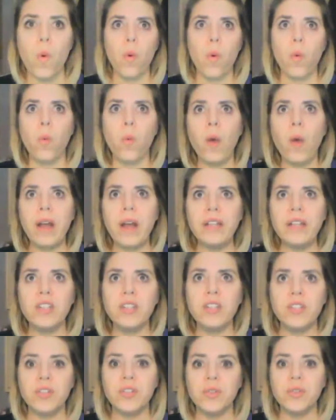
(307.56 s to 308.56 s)
what
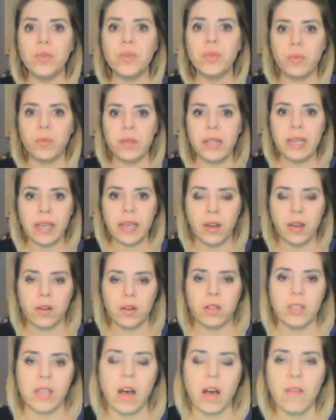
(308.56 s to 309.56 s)
to do to really get
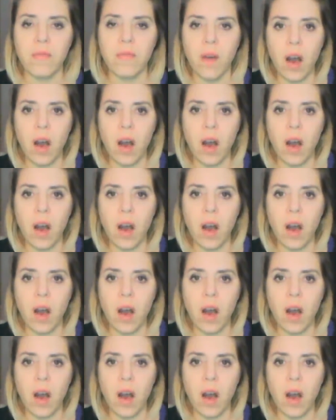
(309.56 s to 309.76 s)
yourself